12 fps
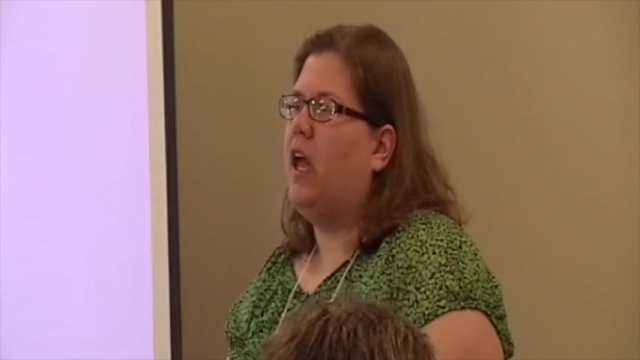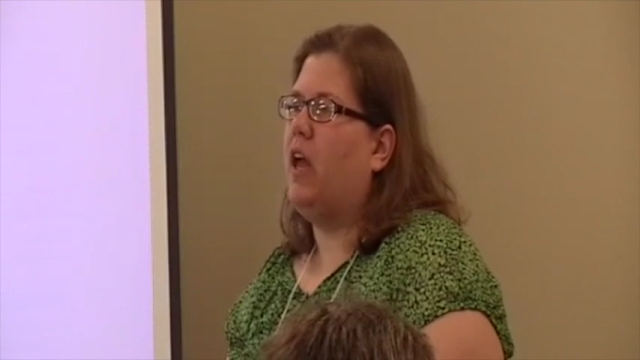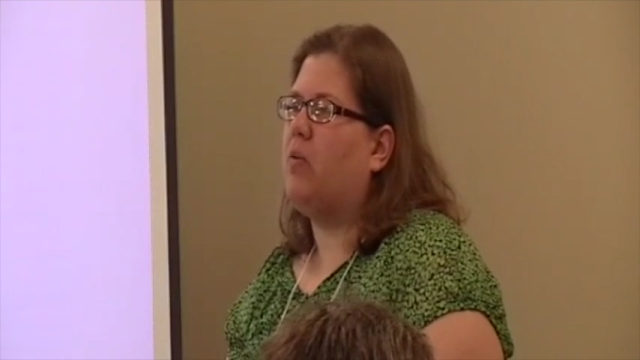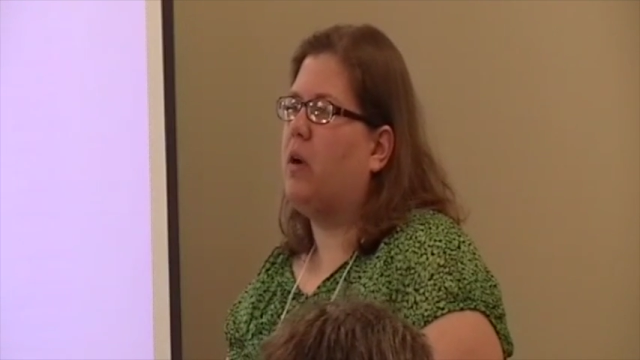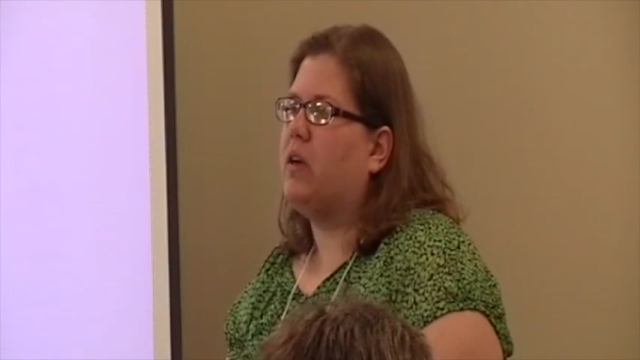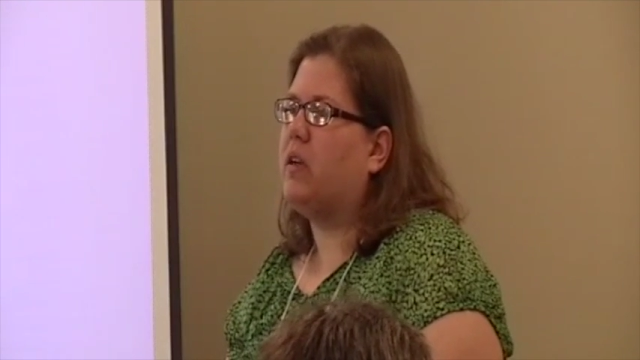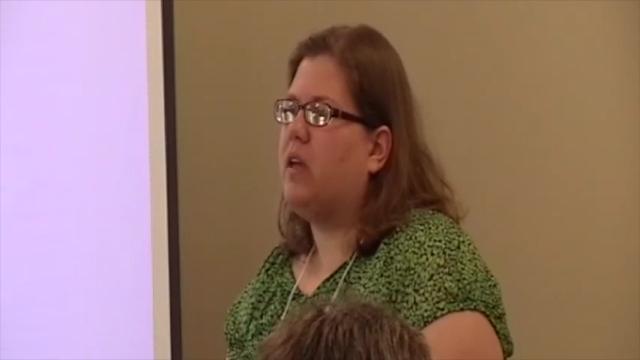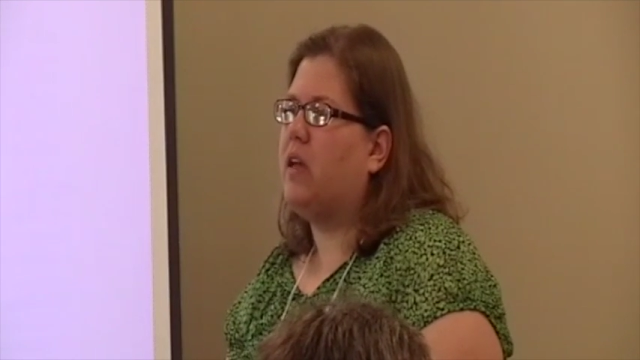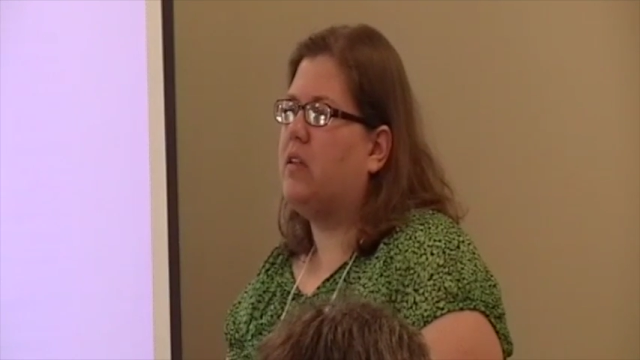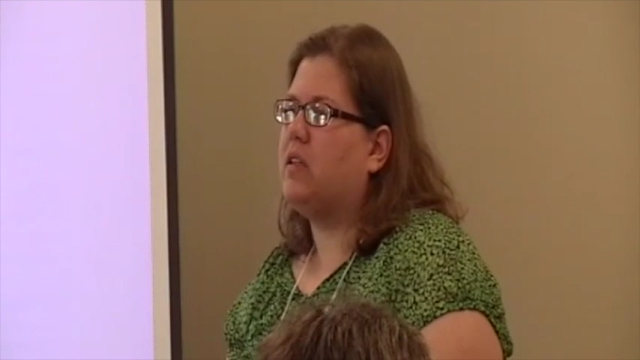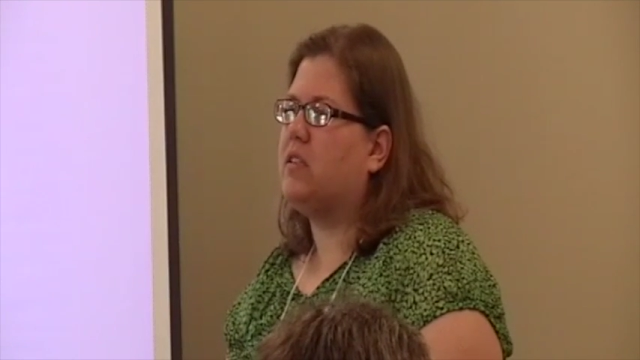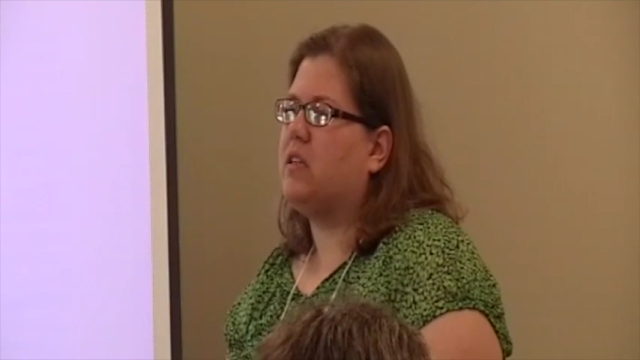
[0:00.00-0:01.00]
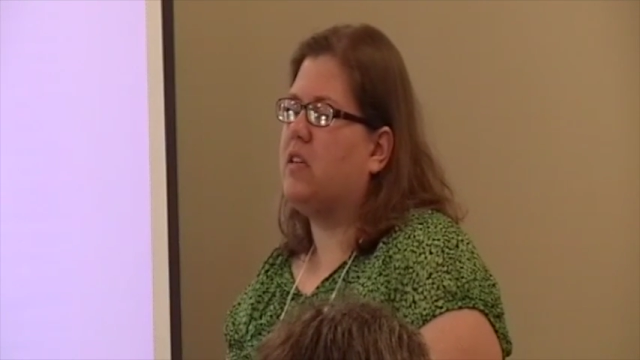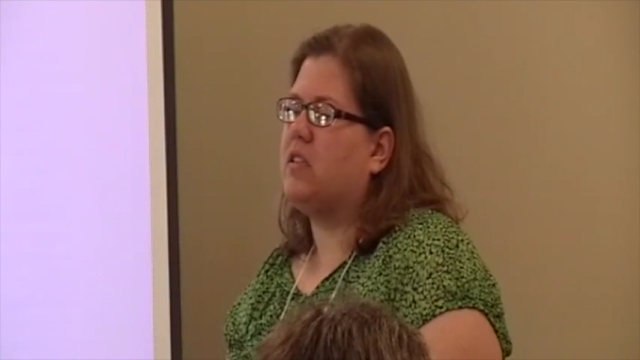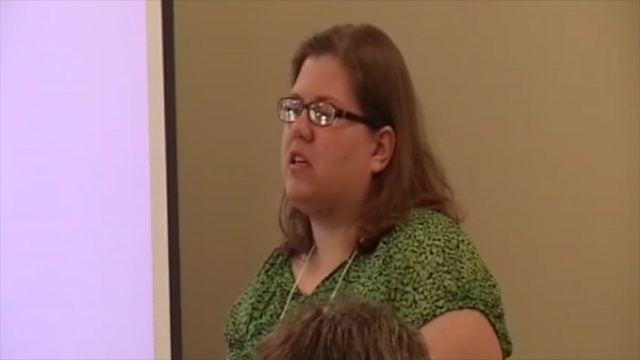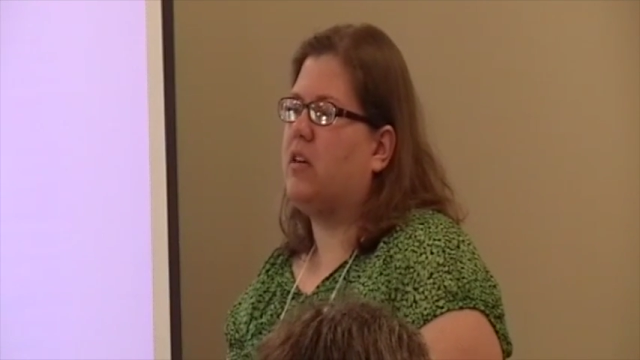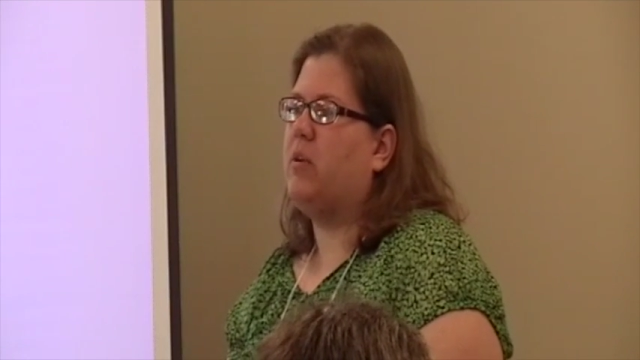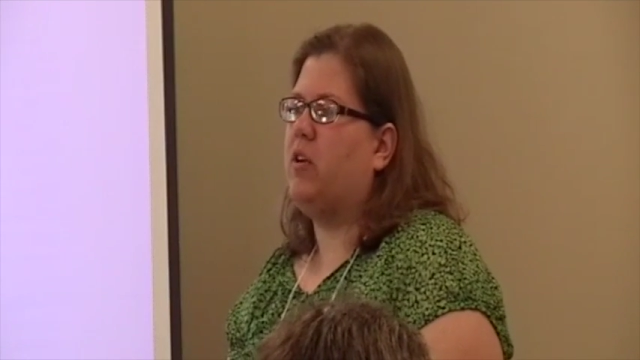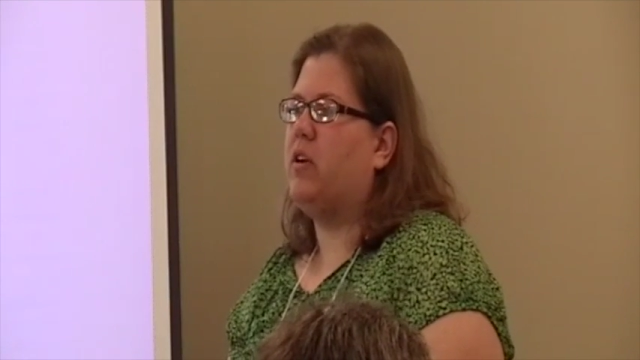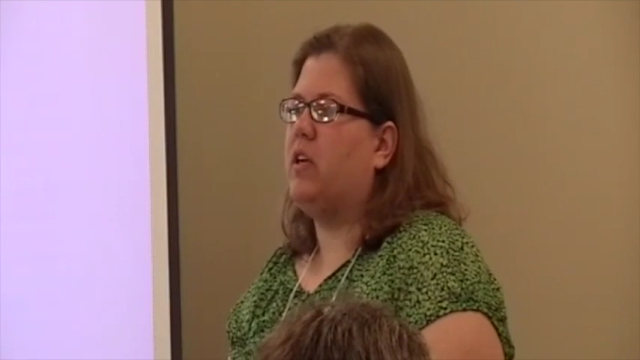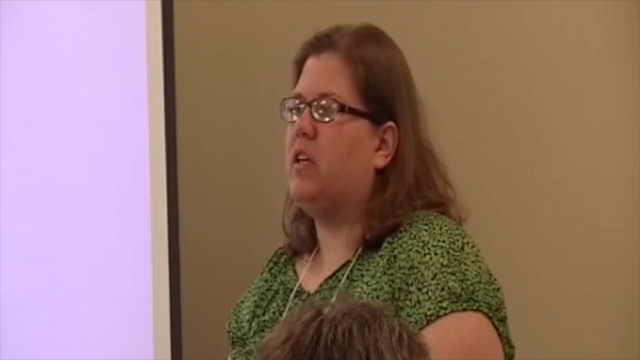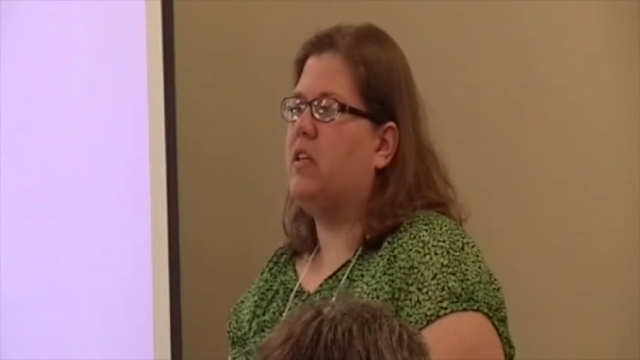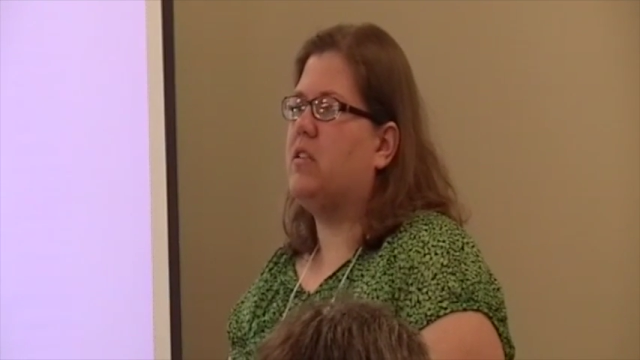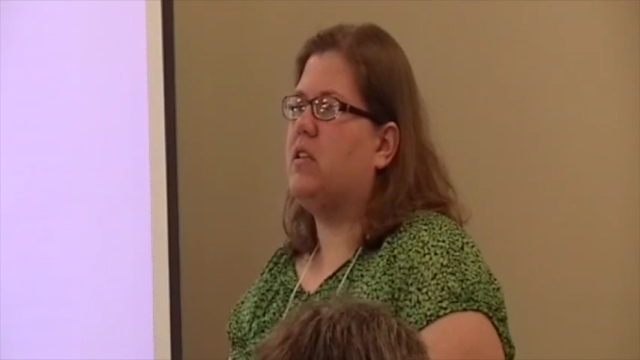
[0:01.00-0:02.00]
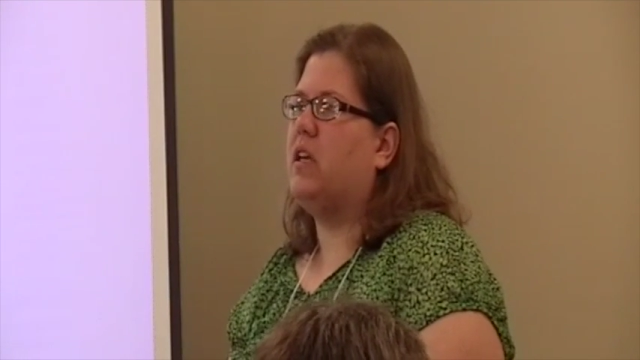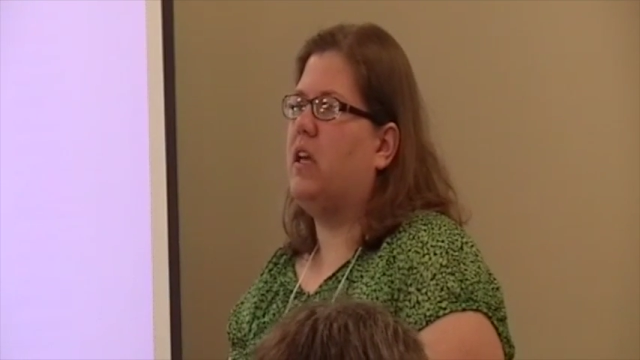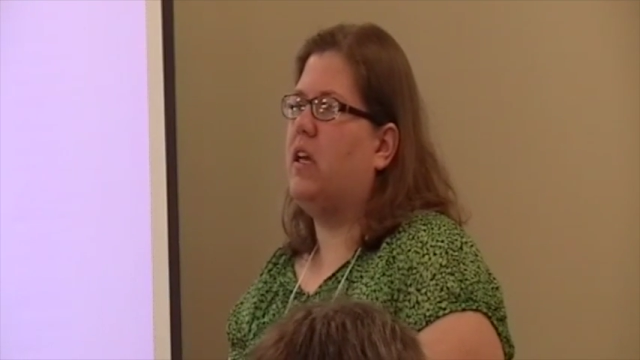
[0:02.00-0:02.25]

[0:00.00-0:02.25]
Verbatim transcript: and what this does to communities